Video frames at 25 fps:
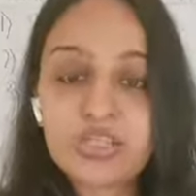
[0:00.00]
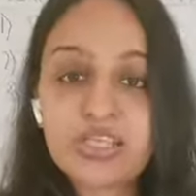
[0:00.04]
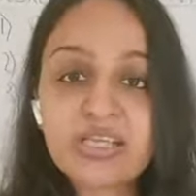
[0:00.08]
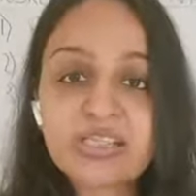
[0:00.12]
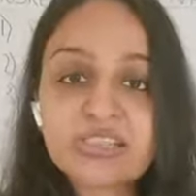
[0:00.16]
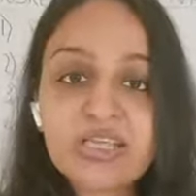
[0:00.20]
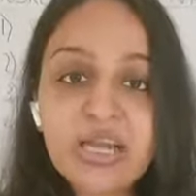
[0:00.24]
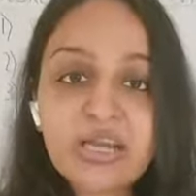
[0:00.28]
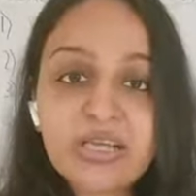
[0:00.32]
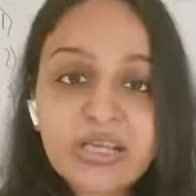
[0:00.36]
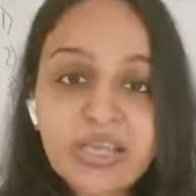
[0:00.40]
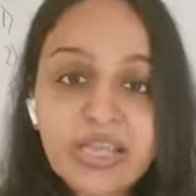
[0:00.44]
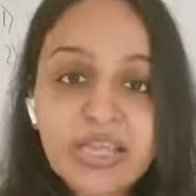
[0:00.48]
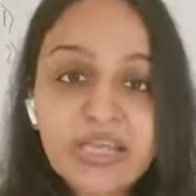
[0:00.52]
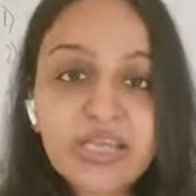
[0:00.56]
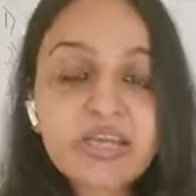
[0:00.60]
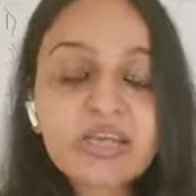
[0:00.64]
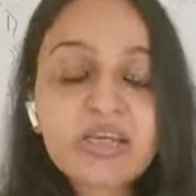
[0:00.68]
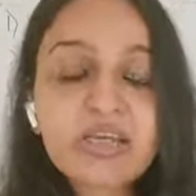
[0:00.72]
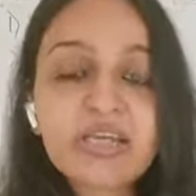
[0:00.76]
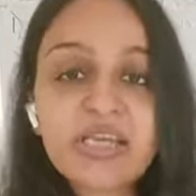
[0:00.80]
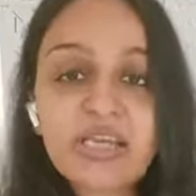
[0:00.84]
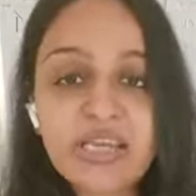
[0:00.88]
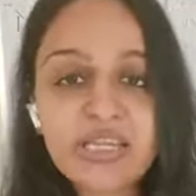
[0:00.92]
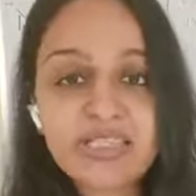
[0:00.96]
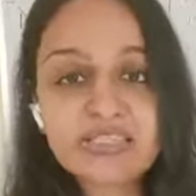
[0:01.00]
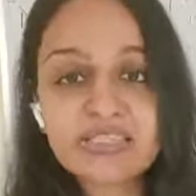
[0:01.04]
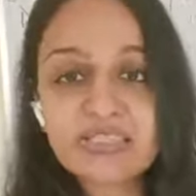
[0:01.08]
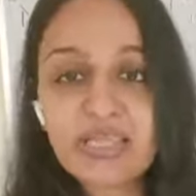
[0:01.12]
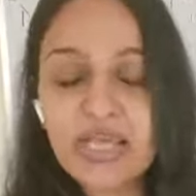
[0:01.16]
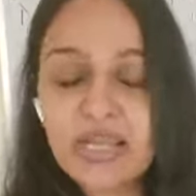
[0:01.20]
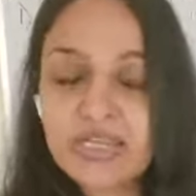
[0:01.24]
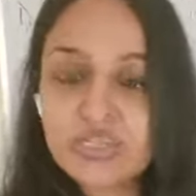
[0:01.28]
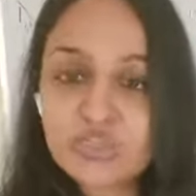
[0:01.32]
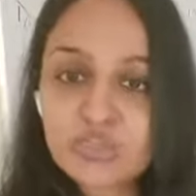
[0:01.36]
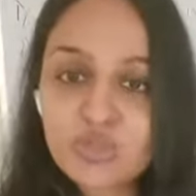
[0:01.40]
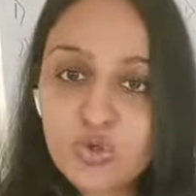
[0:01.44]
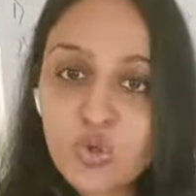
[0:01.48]
These are naked grains,
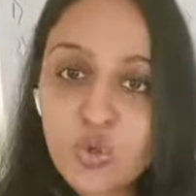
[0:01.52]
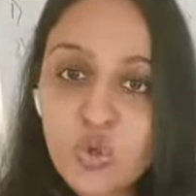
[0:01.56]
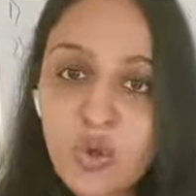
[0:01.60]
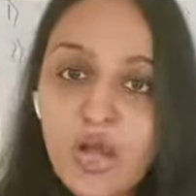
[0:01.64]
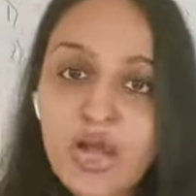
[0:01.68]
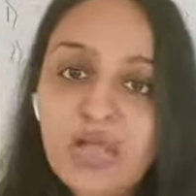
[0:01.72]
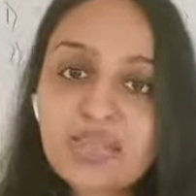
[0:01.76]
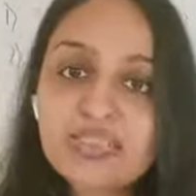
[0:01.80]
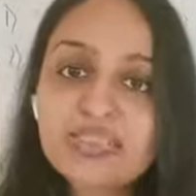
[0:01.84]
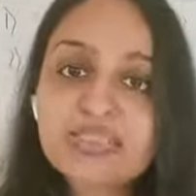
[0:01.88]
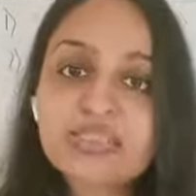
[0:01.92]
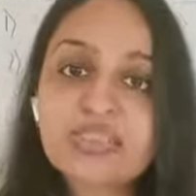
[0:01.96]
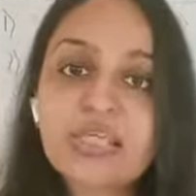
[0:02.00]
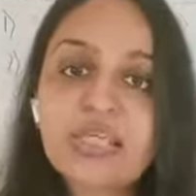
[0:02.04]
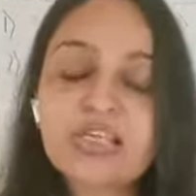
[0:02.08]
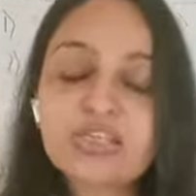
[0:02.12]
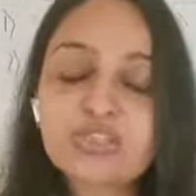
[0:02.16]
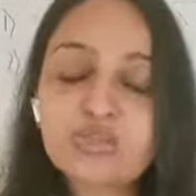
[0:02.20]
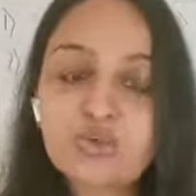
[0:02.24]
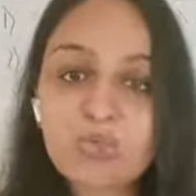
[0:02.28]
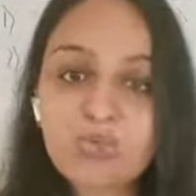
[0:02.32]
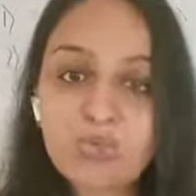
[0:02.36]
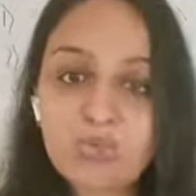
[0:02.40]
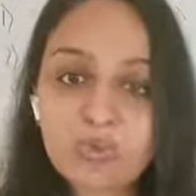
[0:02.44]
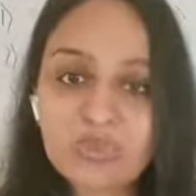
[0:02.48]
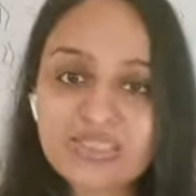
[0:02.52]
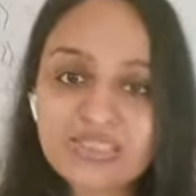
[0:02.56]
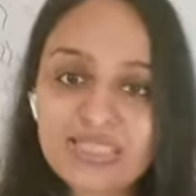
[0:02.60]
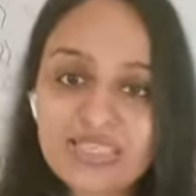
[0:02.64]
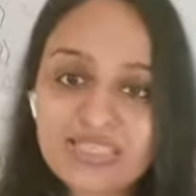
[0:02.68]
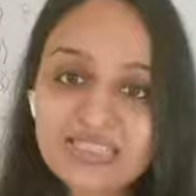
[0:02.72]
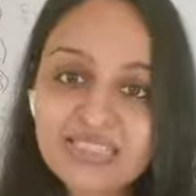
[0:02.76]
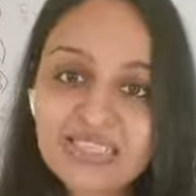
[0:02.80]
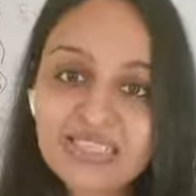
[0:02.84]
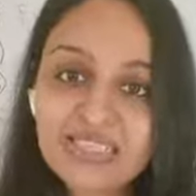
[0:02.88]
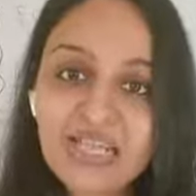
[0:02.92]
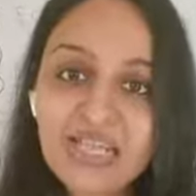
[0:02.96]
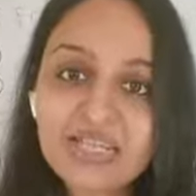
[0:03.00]
there is no husk, there is no
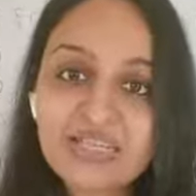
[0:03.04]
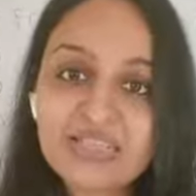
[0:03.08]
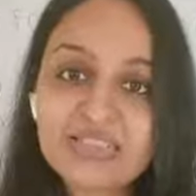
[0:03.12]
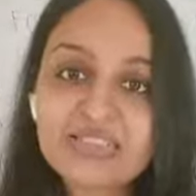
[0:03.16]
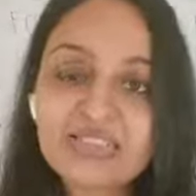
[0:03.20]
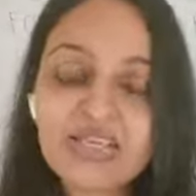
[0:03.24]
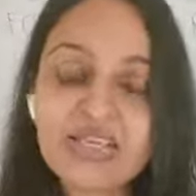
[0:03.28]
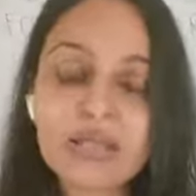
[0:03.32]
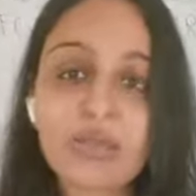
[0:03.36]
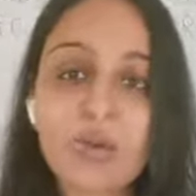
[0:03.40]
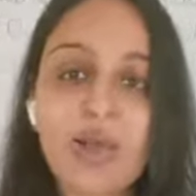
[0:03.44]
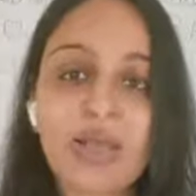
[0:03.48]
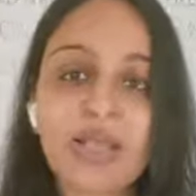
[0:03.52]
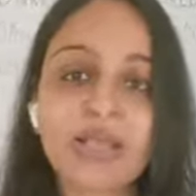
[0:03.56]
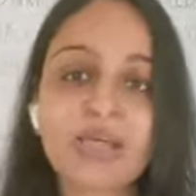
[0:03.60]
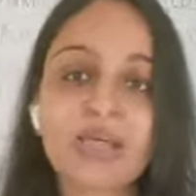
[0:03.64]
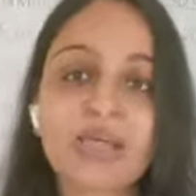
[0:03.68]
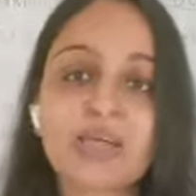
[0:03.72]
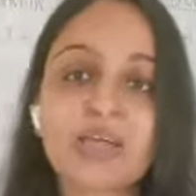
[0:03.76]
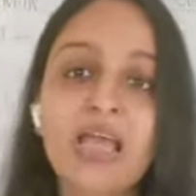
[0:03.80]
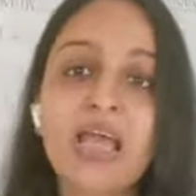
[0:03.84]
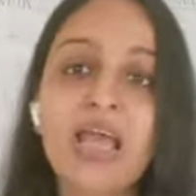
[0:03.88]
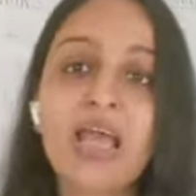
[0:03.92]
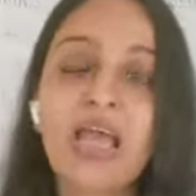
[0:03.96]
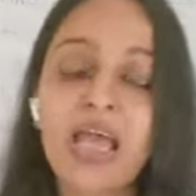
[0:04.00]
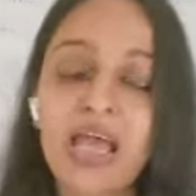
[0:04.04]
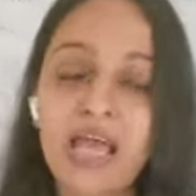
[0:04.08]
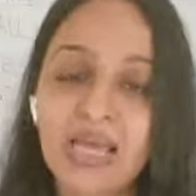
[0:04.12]
processing that is required,